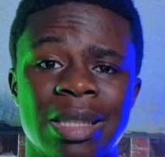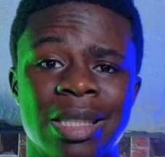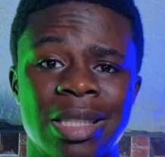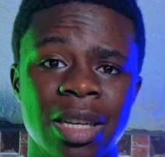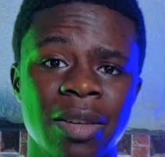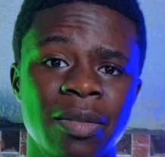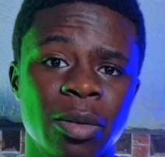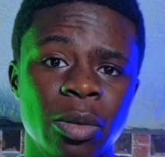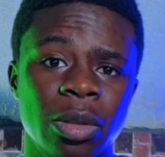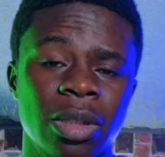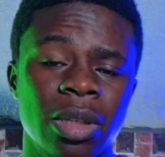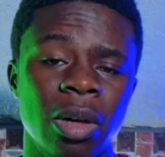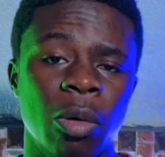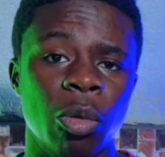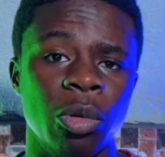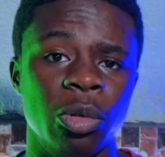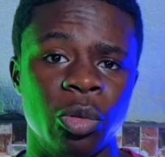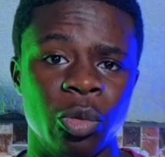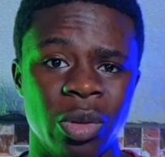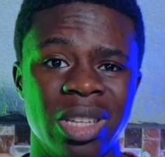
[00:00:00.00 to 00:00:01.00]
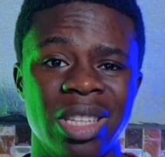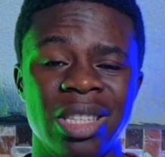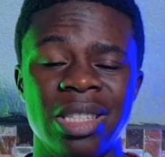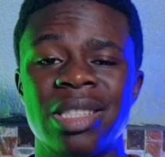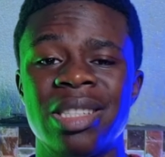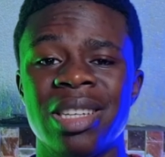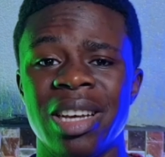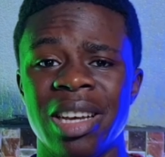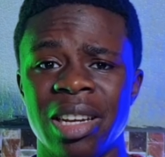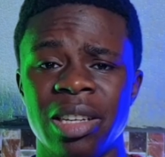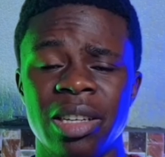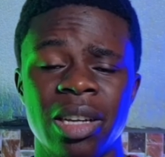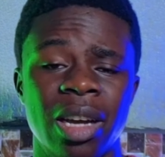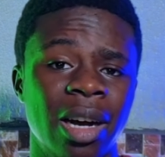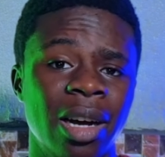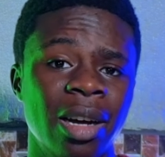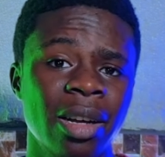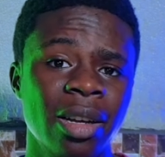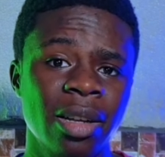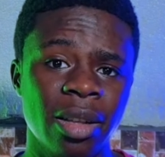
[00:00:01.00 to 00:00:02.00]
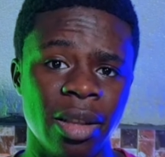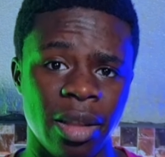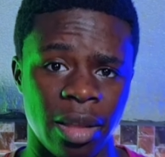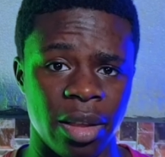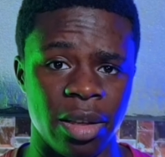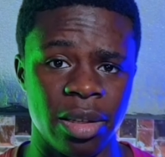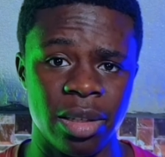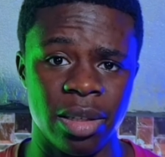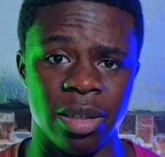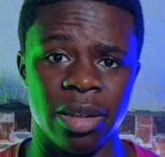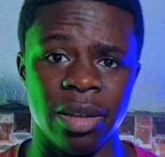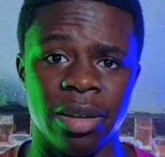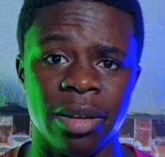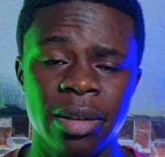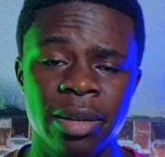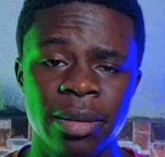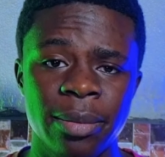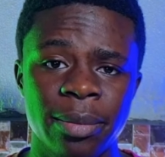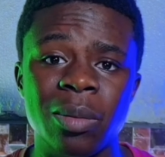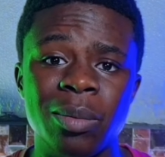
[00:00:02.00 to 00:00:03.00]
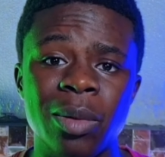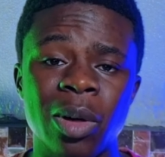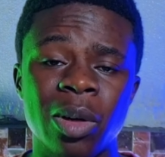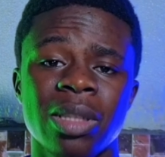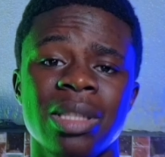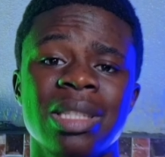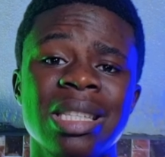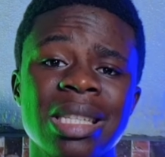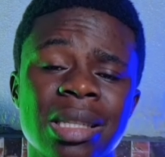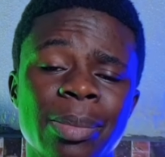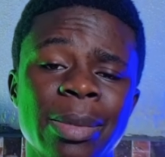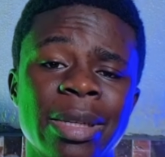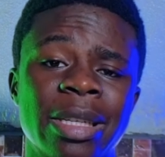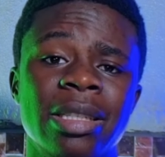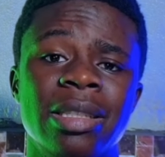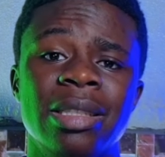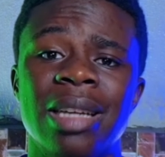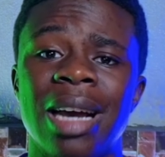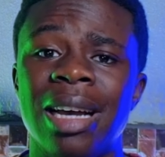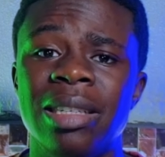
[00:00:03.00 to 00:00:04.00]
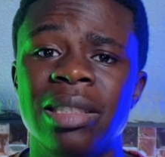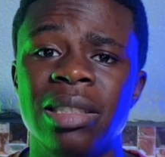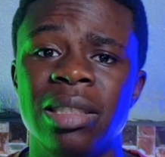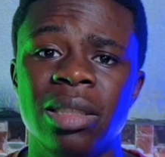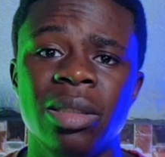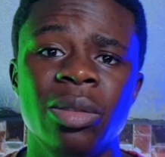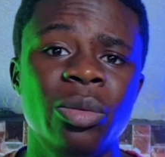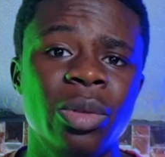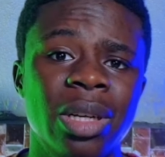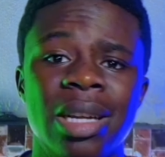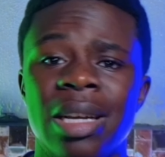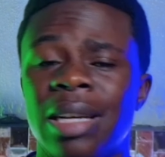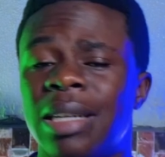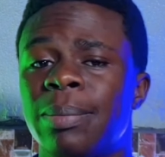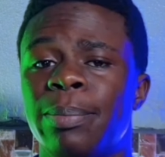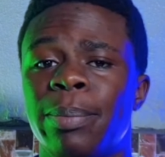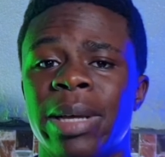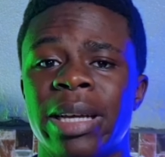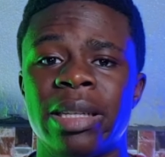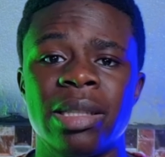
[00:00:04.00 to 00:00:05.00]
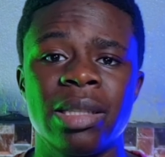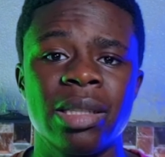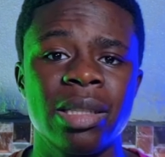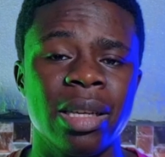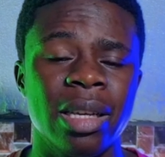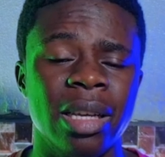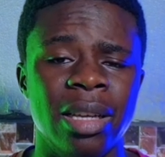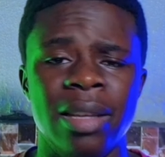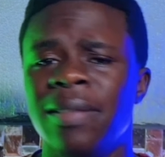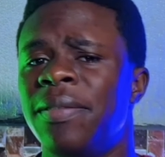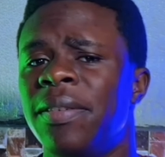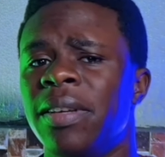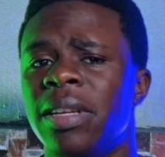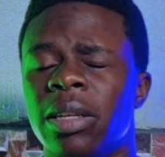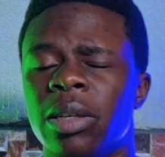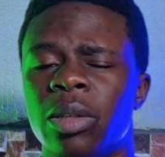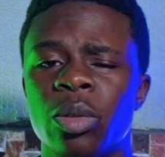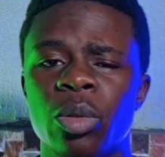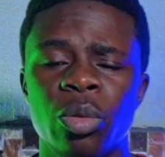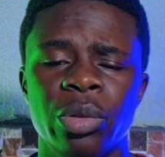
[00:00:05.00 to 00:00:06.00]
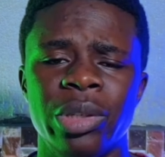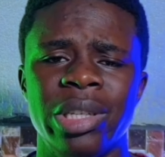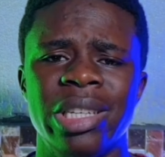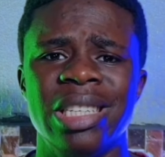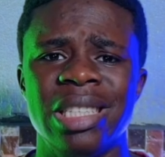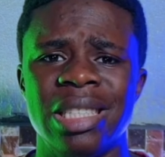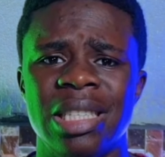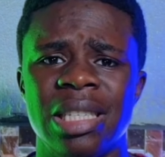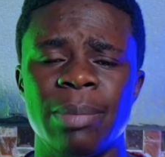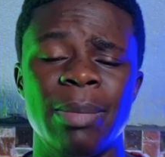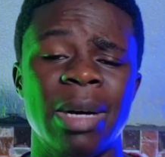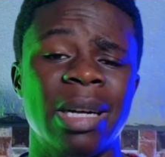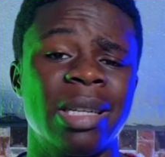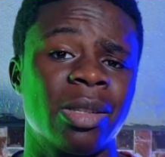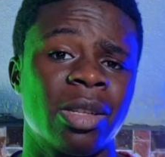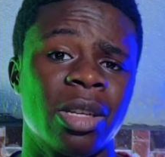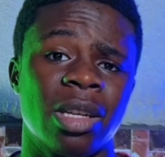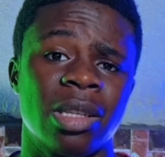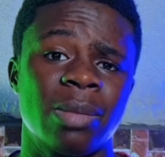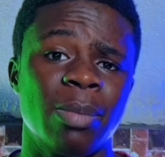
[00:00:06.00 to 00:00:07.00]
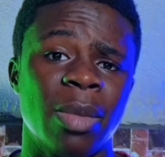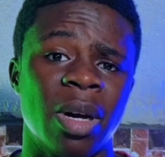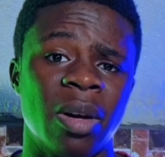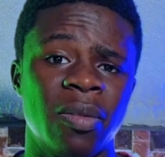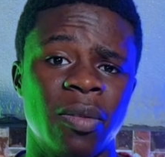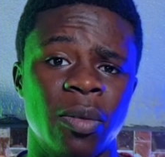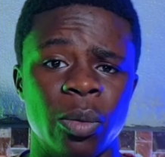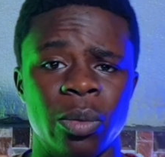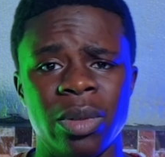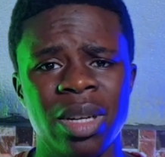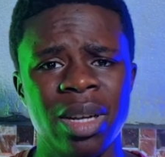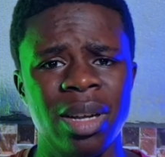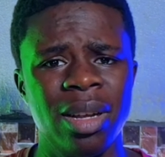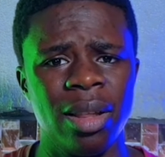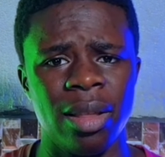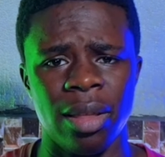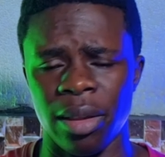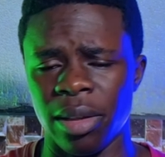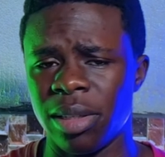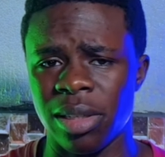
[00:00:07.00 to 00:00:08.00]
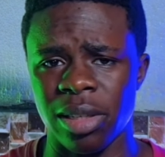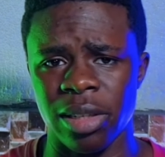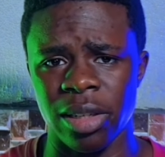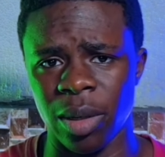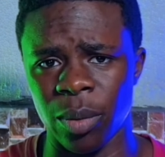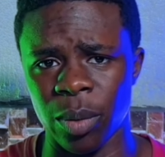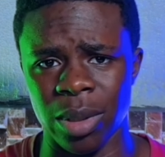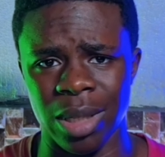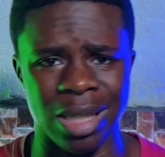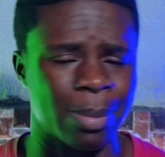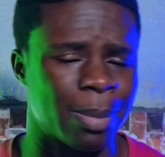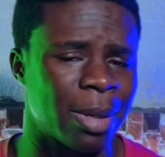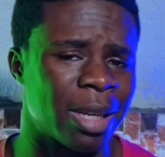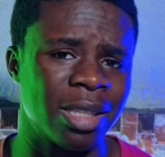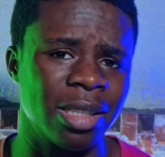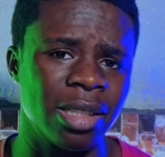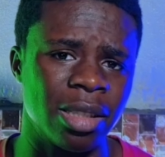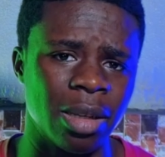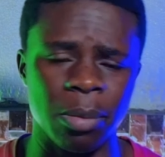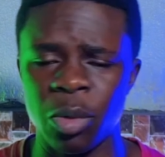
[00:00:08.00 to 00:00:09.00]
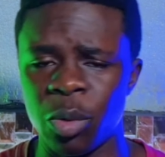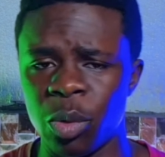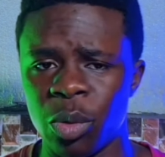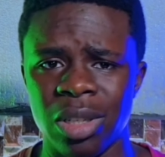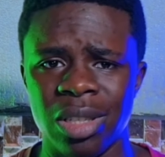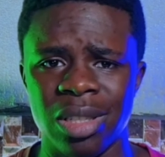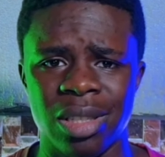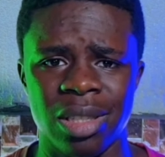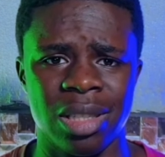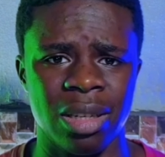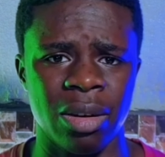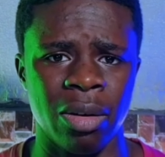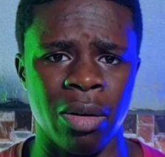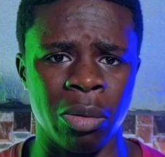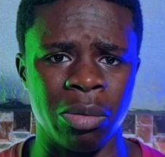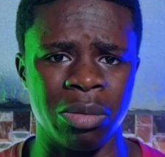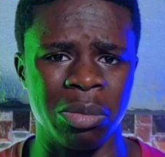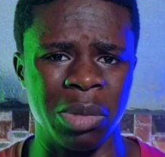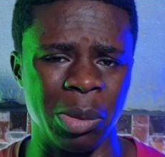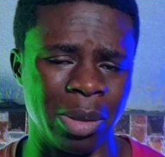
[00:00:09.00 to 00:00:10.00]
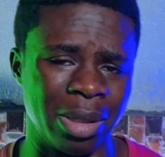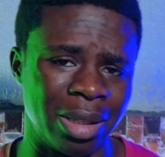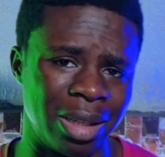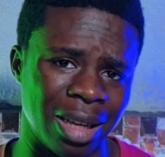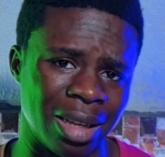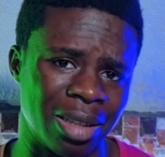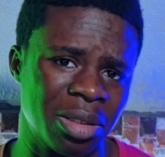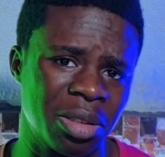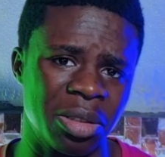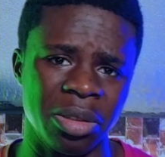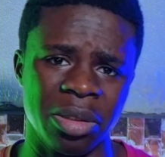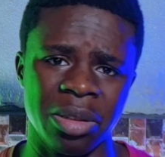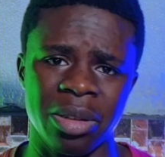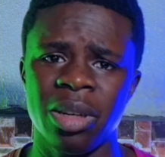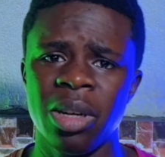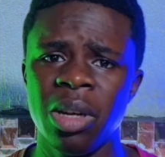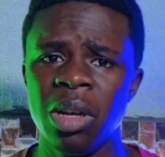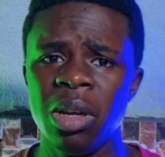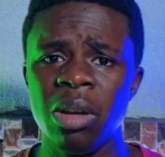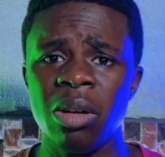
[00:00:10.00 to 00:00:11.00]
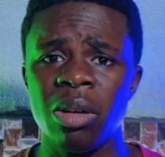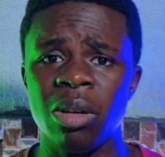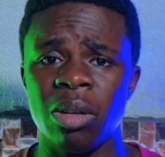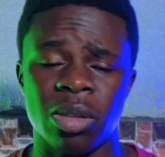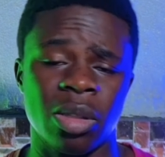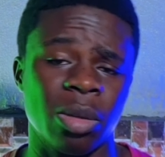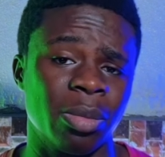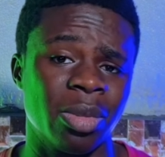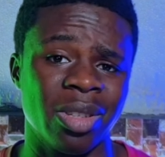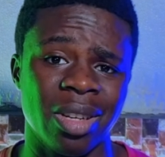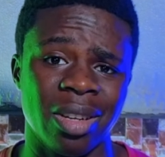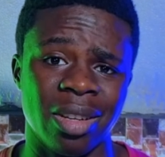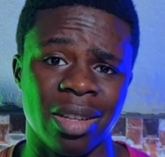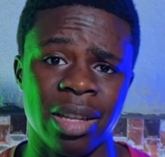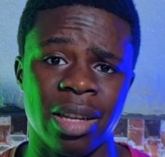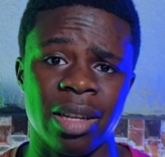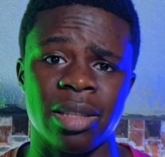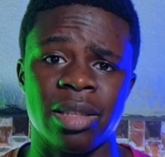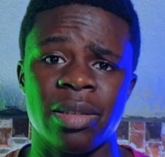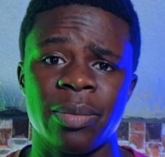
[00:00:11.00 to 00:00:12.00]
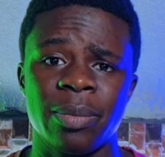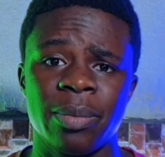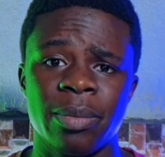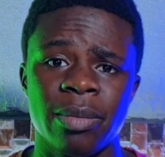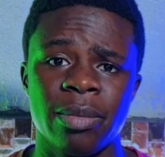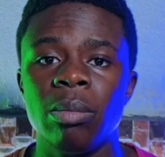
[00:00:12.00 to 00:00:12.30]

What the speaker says: Smart 7 that was released earlier this year. And honestly speaking, I didn't really expect Infinix to release this particular smartphone this year. I was expecting them to release it around maybe next year or something like that.